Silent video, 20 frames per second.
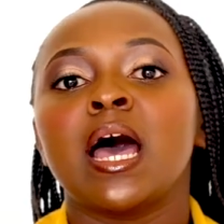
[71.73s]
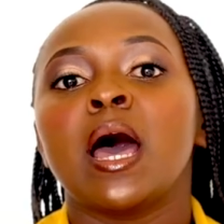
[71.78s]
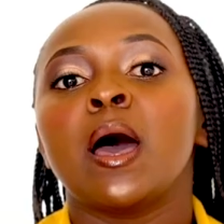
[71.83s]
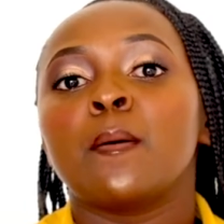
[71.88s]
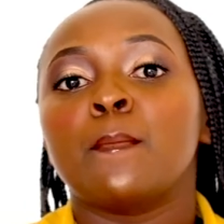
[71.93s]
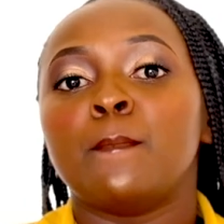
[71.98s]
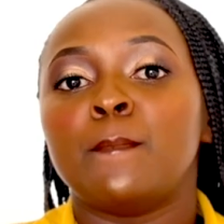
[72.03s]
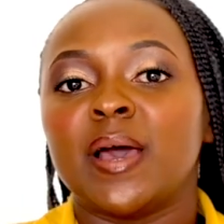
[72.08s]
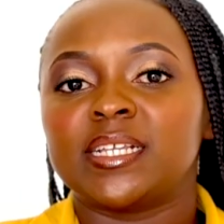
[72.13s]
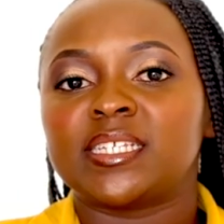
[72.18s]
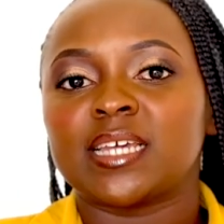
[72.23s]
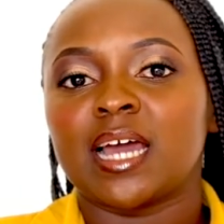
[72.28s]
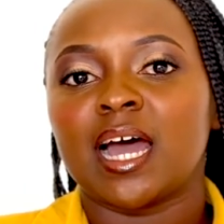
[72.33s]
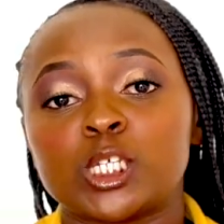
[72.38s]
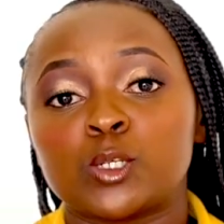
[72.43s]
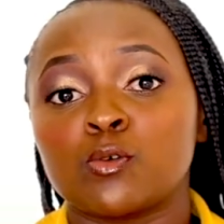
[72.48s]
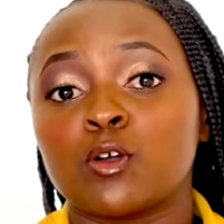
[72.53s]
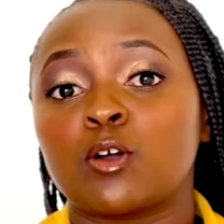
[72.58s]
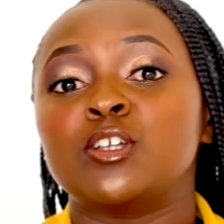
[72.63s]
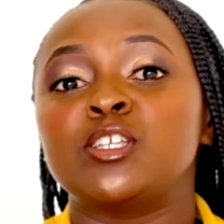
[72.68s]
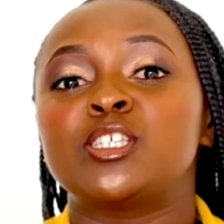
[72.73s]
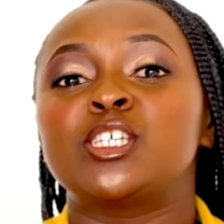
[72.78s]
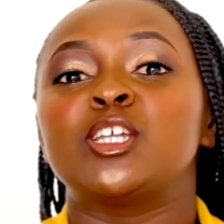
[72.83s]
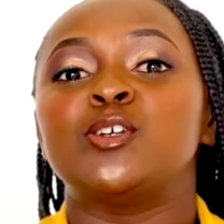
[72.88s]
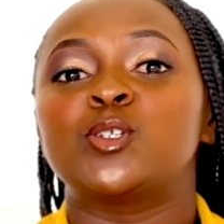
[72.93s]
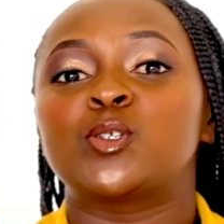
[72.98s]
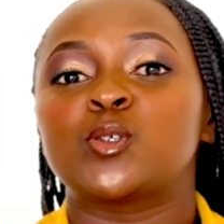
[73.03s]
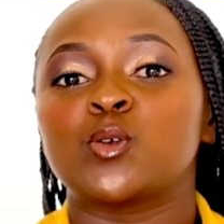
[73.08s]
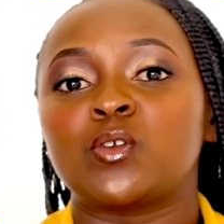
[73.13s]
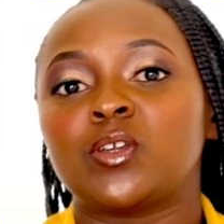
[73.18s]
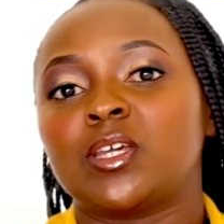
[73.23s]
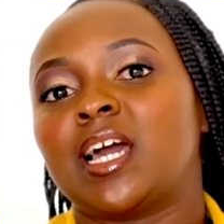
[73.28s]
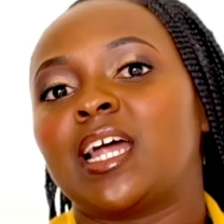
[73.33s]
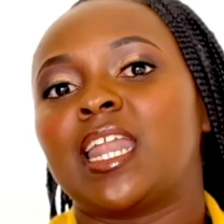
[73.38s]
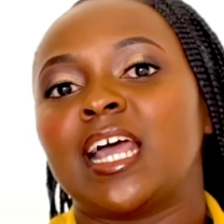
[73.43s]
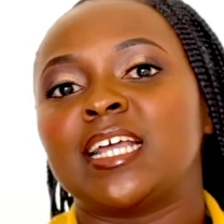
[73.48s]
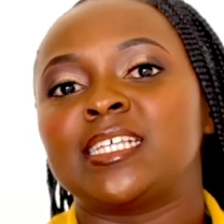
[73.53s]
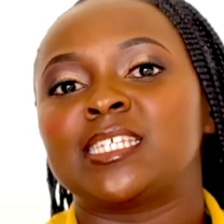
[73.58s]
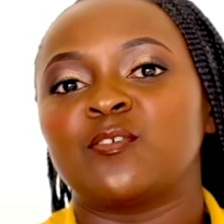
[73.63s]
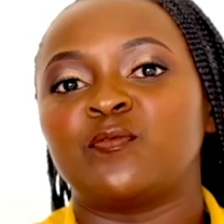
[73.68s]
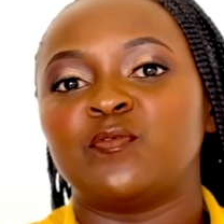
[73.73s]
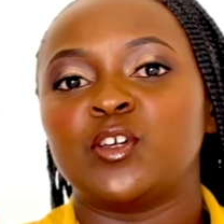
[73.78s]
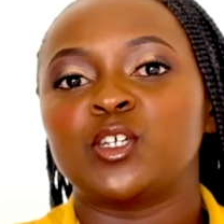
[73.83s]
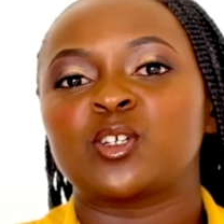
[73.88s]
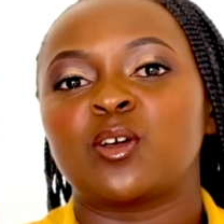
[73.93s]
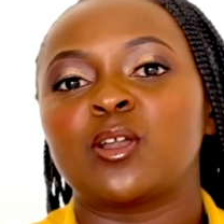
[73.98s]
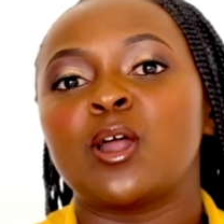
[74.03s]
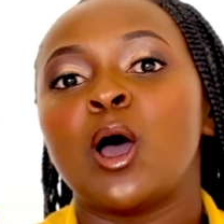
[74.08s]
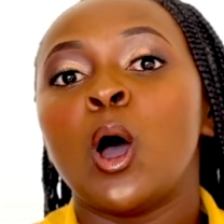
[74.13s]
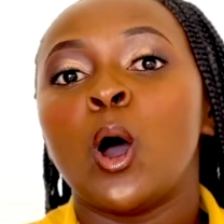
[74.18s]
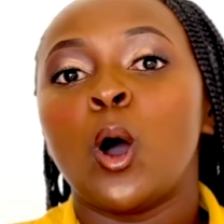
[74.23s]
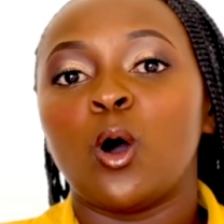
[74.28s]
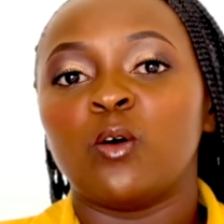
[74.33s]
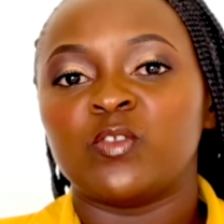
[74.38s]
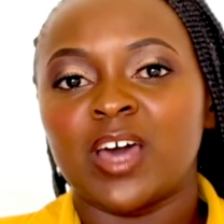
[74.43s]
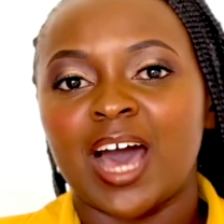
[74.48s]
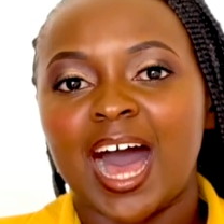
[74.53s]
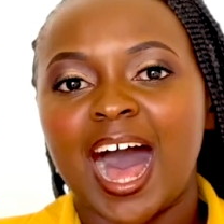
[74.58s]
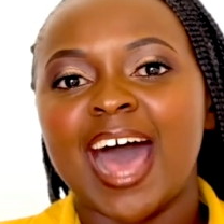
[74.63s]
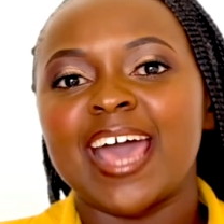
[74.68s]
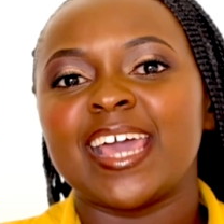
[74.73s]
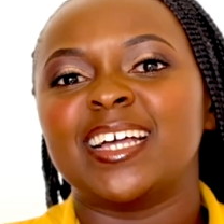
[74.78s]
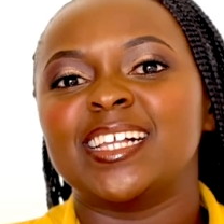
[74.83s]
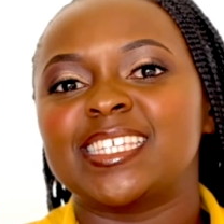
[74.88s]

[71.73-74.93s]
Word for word: better as we continue to realize the vision of the I L